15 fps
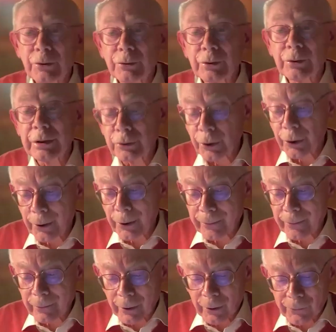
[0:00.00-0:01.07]
is the
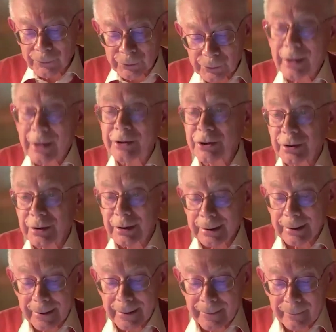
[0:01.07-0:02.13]
return of
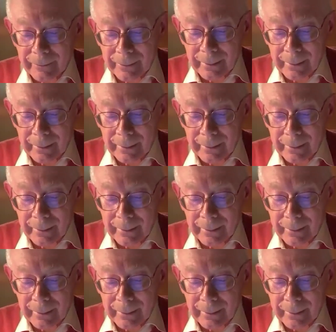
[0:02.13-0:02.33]
tragedy